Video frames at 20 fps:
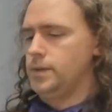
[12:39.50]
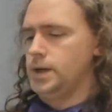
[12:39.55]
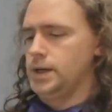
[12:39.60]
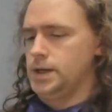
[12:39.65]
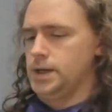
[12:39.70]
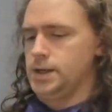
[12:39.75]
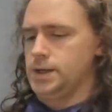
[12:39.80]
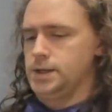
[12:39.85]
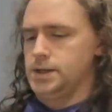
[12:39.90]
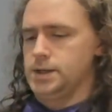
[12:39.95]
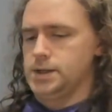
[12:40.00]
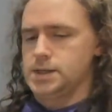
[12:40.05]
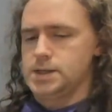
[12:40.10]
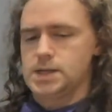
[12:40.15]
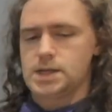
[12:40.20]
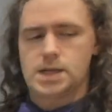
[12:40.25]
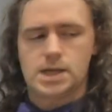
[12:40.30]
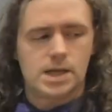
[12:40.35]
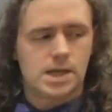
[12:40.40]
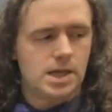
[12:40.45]
And
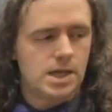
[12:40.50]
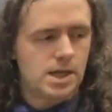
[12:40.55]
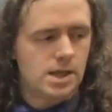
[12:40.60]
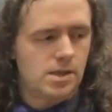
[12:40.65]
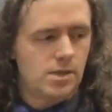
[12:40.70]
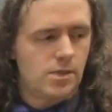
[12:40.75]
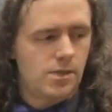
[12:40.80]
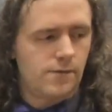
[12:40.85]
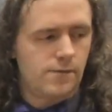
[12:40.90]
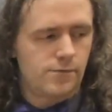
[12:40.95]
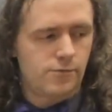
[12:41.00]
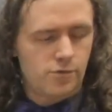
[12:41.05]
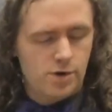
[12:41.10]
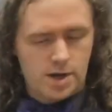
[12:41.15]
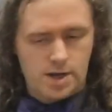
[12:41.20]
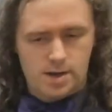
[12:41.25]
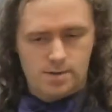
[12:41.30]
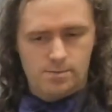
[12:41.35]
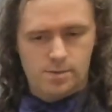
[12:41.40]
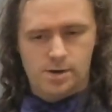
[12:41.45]
the
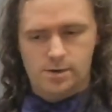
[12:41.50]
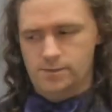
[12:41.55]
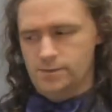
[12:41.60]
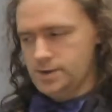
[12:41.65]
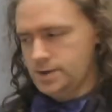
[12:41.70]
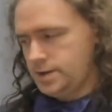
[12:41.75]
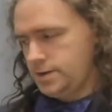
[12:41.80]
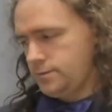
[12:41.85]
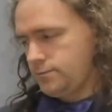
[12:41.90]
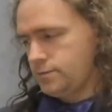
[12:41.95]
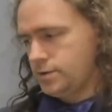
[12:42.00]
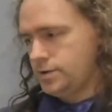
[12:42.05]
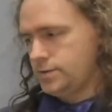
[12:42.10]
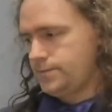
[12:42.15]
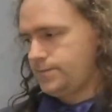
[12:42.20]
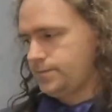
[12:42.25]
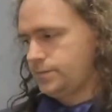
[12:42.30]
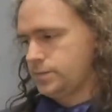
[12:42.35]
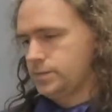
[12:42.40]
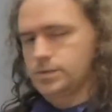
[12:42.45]
frame of a
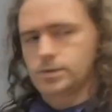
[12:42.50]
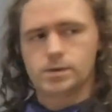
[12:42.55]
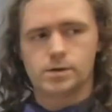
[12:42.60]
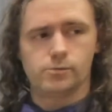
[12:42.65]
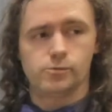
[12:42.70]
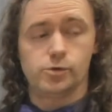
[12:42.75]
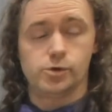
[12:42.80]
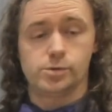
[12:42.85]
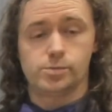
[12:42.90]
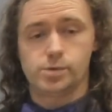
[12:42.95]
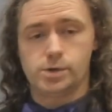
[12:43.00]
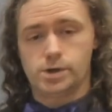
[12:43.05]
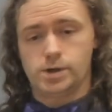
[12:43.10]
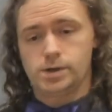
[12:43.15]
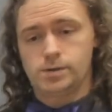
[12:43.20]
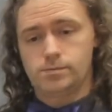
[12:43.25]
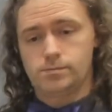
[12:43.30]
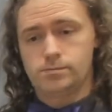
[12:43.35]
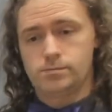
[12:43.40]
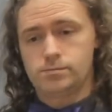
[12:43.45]
router
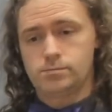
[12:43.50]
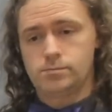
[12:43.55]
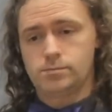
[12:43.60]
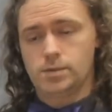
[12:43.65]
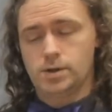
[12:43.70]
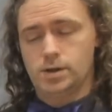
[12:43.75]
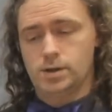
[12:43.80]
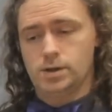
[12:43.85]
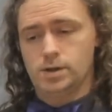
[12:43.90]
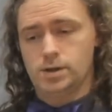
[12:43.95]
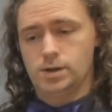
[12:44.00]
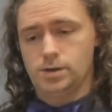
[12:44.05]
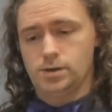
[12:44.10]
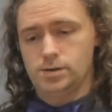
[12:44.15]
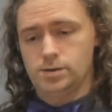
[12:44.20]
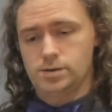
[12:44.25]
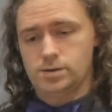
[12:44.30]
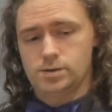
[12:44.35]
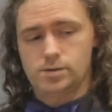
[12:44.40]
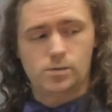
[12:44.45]
plane
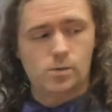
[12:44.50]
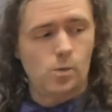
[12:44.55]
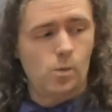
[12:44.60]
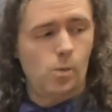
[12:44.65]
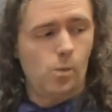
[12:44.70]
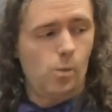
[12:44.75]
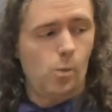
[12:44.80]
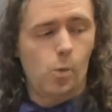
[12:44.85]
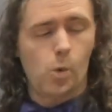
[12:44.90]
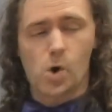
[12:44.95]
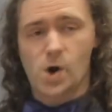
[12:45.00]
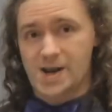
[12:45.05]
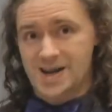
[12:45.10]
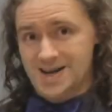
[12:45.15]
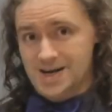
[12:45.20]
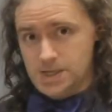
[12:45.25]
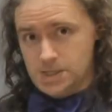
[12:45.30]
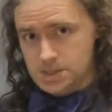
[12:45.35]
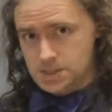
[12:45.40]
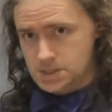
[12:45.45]
is
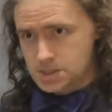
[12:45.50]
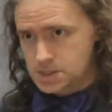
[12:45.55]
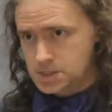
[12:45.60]
wider.